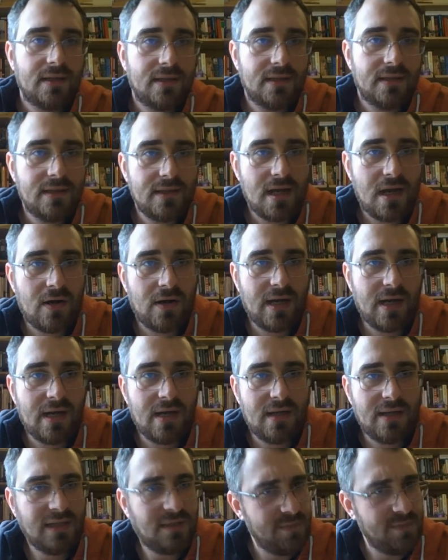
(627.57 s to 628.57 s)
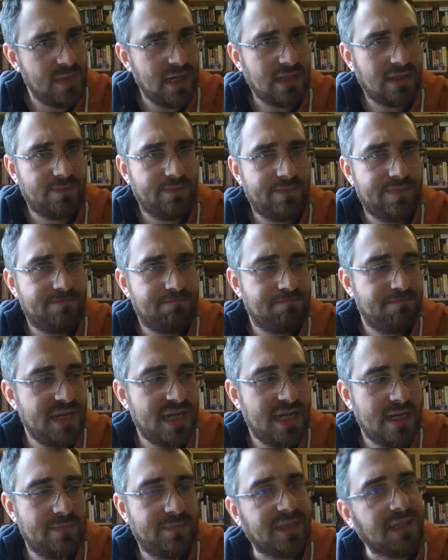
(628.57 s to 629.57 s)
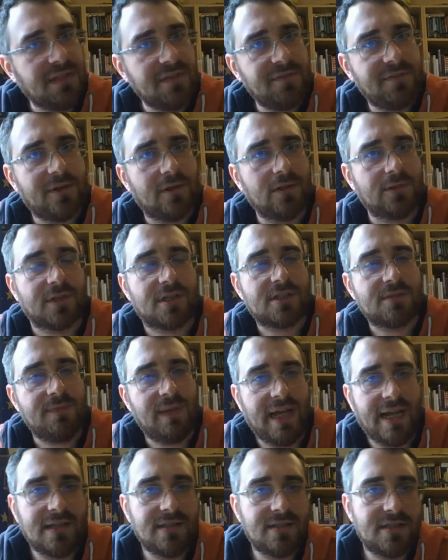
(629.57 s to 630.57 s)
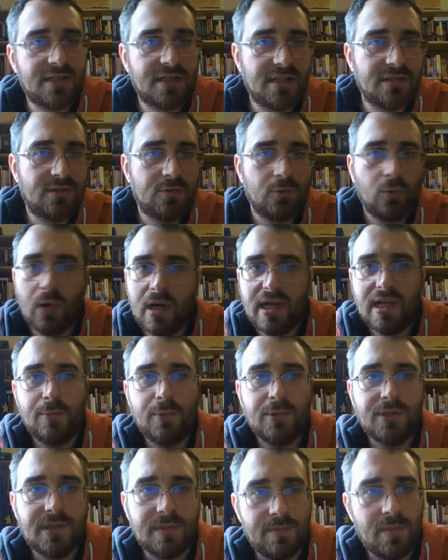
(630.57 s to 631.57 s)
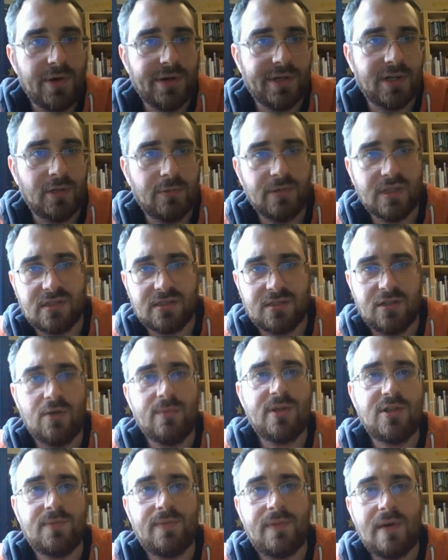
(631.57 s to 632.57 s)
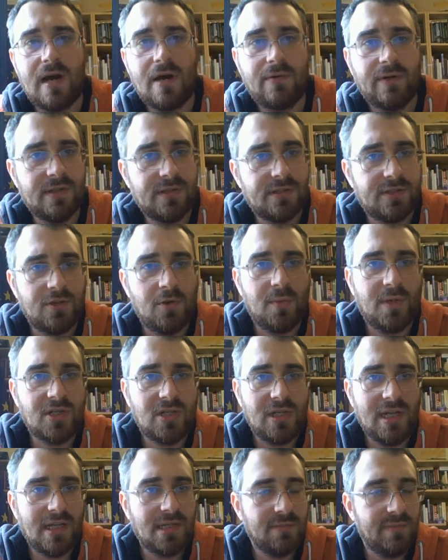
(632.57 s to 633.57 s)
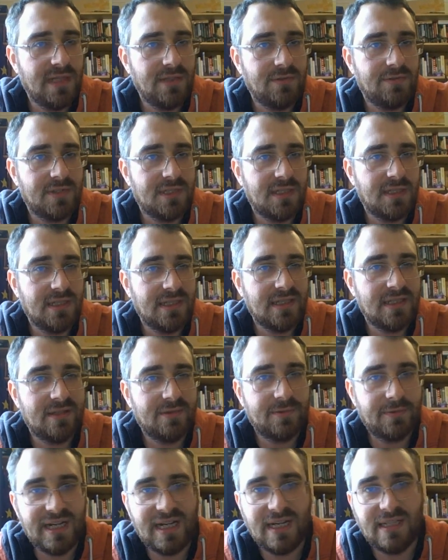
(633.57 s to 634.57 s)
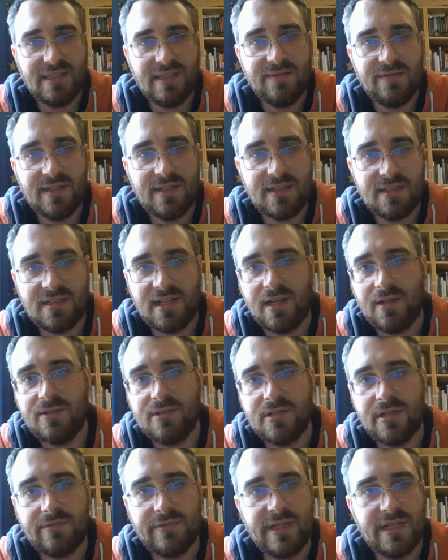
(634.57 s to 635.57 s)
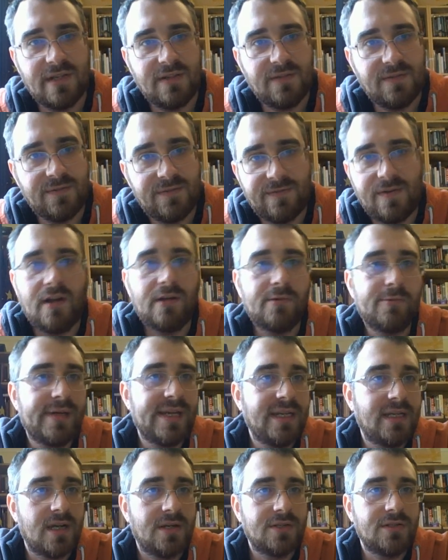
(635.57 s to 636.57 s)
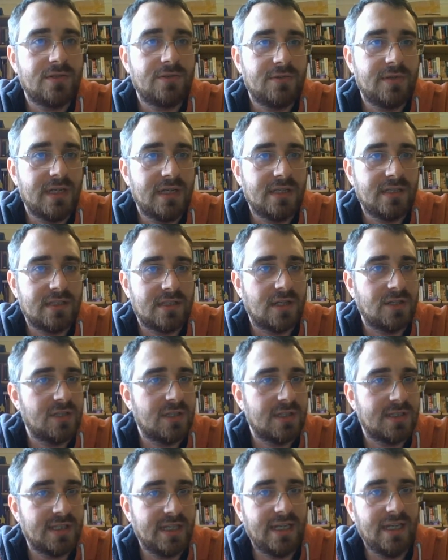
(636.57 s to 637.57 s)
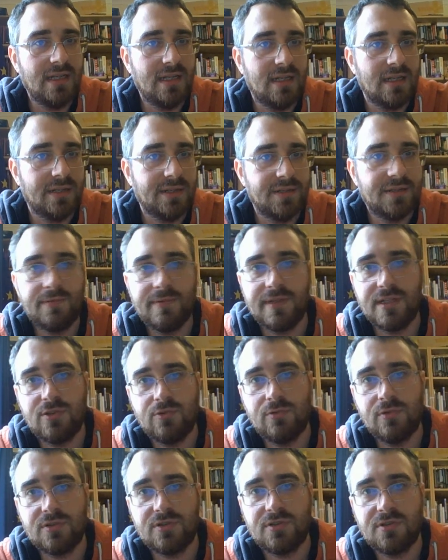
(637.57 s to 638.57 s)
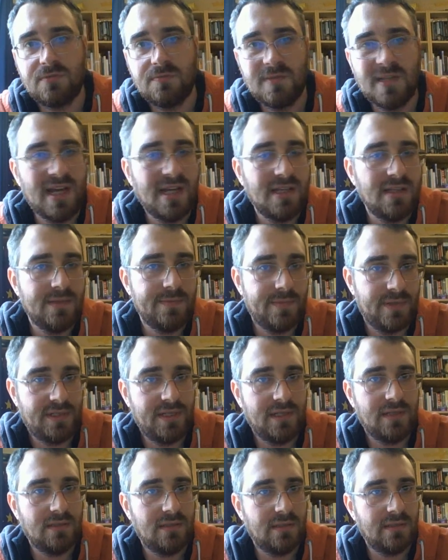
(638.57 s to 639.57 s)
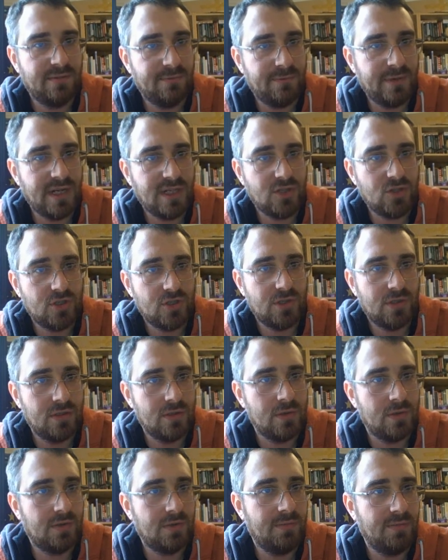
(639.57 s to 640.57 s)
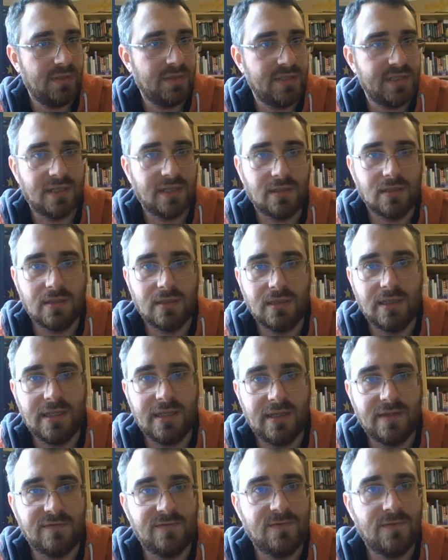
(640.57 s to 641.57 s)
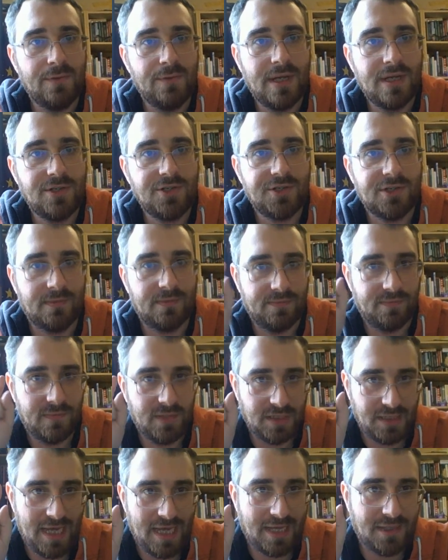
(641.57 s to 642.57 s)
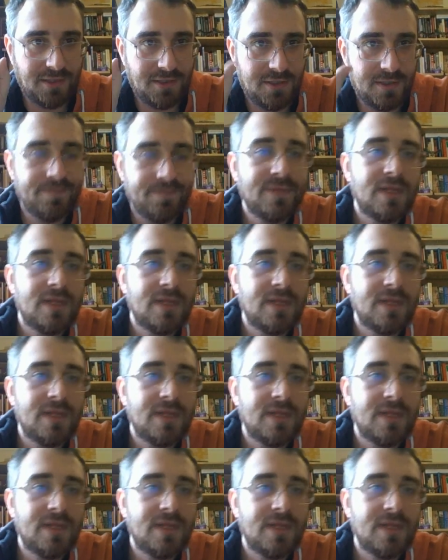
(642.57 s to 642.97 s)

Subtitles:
Now, it might be a bit difficult to explain, since why would a monarch with so much power and so much land be interested in a relatively secondary and faraway country such as England, which was neither particularly rich nor particularly influential yet?